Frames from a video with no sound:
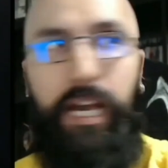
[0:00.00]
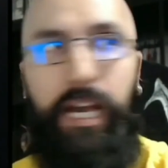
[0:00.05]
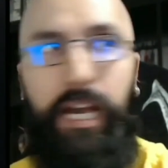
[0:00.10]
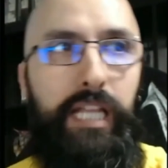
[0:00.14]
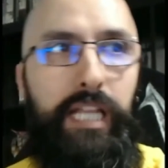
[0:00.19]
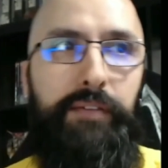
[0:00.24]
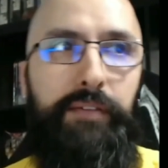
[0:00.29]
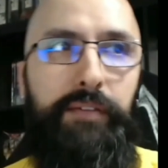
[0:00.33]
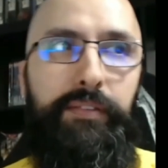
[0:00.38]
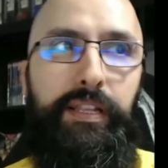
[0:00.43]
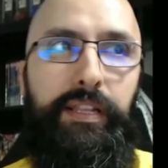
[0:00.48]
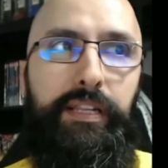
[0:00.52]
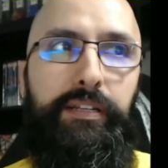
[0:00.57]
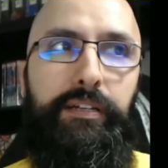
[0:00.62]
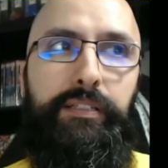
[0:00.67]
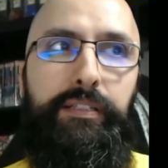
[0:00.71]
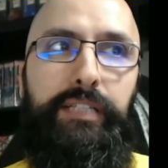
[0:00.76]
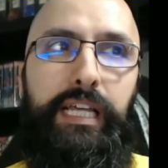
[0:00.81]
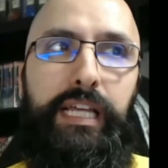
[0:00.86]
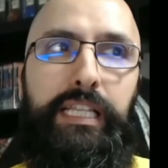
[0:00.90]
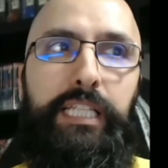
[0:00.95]
I love that it
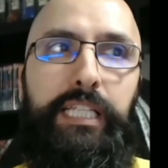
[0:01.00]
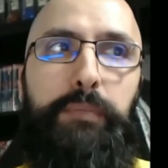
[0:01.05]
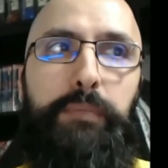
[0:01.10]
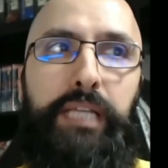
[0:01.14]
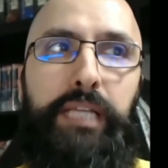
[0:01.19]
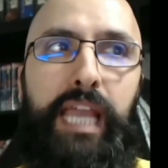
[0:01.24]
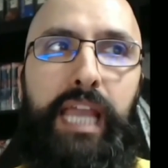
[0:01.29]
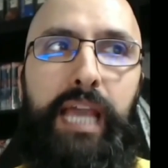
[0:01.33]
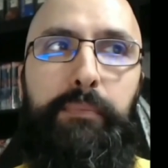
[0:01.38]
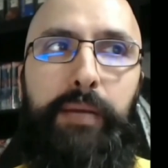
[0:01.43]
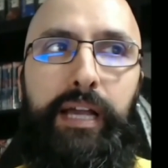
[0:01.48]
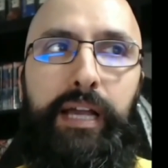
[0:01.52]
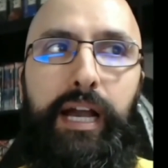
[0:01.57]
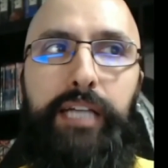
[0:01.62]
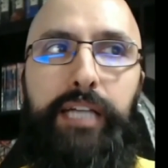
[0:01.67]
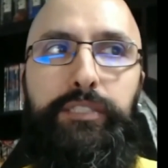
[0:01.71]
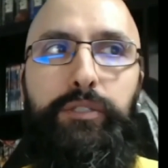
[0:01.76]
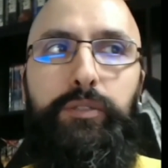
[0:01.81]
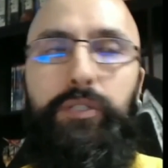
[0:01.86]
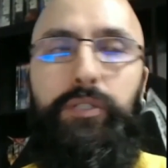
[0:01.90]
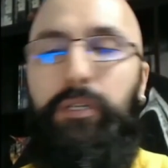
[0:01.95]
called, and this began my high
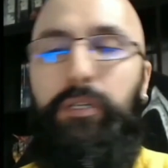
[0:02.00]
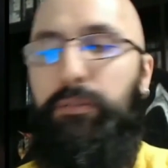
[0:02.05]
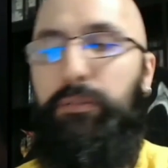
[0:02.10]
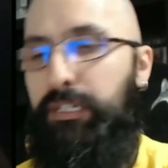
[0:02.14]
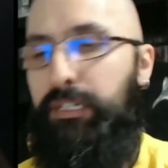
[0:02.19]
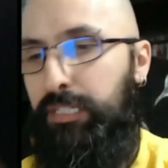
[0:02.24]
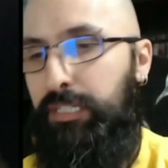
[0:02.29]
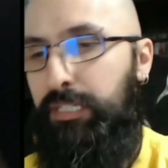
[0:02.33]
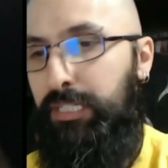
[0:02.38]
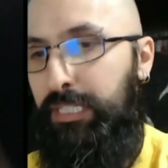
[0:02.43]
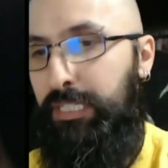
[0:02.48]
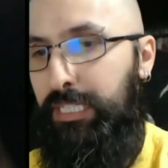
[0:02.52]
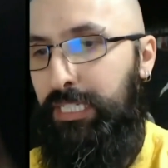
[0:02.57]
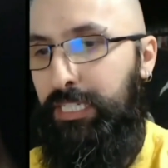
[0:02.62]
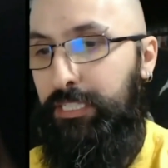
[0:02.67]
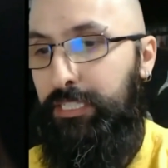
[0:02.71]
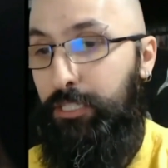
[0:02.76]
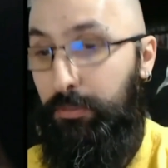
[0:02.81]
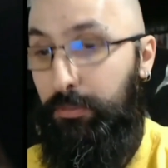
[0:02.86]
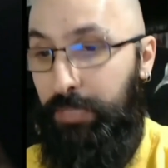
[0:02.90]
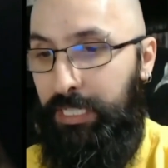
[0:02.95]
school career.
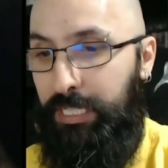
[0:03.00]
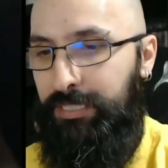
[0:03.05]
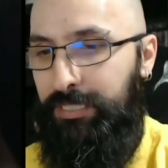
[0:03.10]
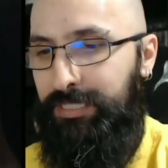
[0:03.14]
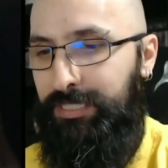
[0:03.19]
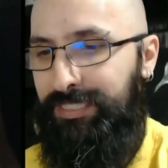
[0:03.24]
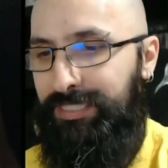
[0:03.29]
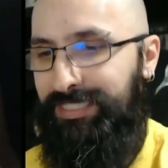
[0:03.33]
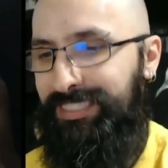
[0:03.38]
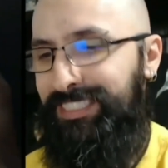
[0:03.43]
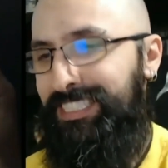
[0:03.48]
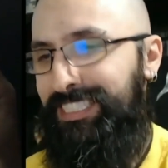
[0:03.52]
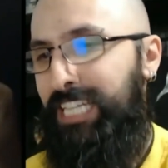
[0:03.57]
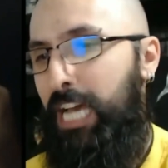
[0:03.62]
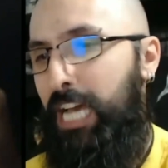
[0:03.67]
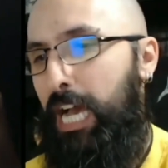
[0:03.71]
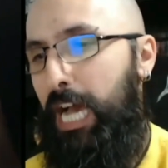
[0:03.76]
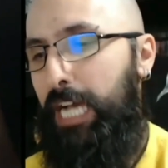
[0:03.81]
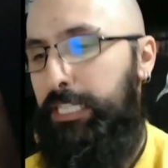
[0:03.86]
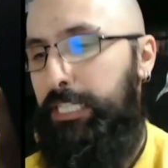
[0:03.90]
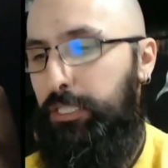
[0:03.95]

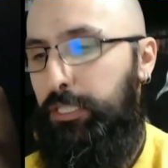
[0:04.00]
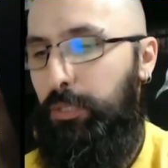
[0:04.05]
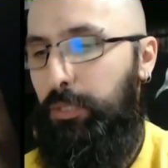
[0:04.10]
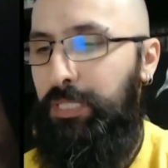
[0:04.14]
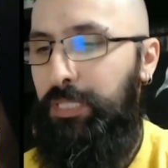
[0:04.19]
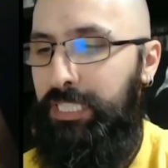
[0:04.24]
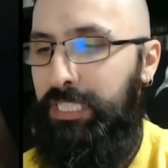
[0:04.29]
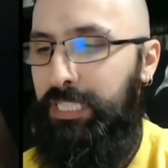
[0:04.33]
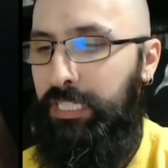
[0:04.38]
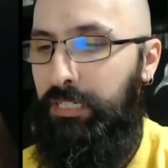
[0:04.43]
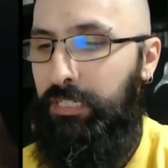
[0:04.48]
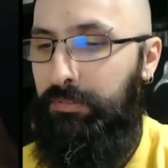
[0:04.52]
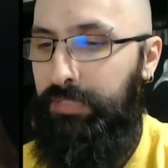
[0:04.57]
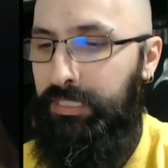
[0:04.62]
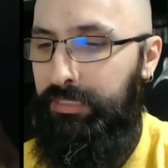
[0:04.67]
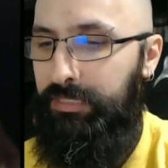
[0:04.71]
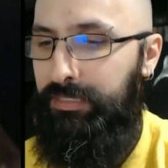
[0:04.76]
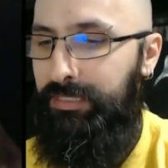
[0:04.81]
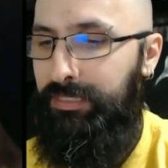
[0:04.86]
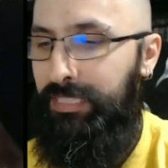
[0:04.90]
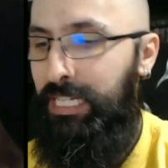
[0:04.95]
High school is a
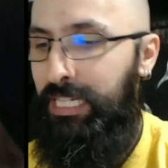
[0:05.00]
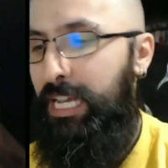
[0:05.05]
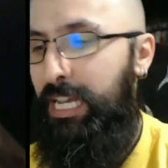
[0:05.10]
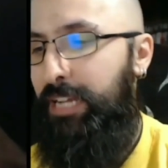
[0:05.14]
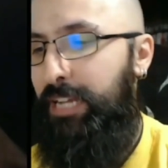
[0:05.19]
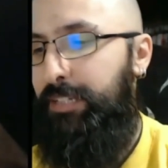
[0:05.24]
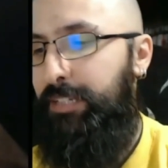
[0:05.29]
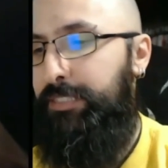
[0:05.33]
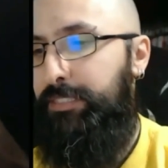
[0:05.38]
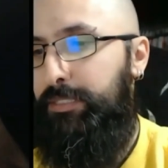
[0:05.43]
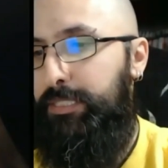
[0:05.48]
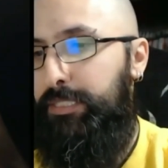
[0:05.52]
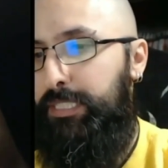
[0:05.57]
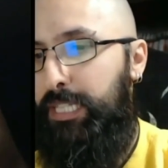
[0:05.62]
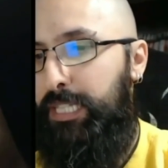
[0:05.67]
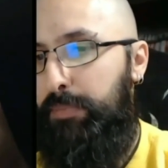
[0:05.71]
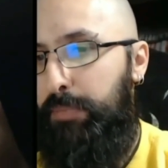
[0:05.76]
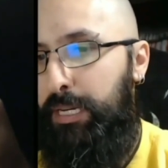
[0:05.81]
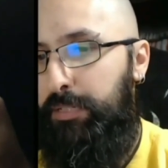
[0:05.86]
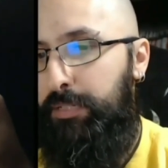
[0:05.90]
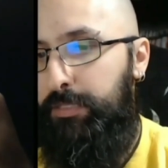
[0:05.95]
career. And so he's
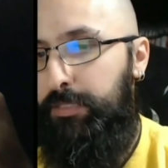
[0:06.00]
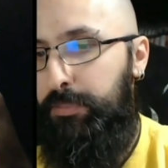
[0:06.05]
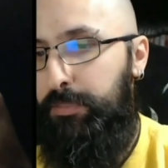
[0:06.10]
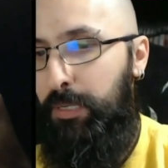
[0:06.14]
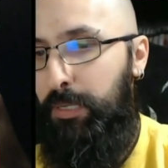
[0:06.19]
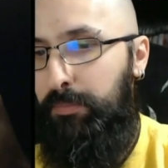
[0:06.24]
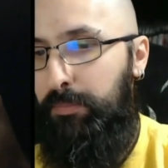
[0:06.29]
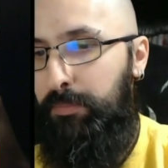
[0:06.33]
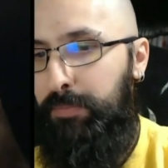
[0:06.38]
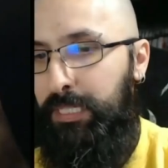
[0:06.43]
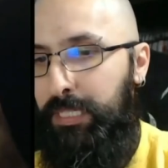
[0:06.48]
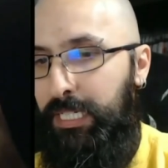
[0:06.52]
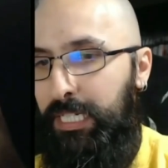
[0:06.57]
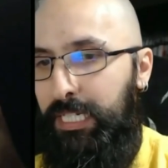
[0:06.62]
saying bye to his mom.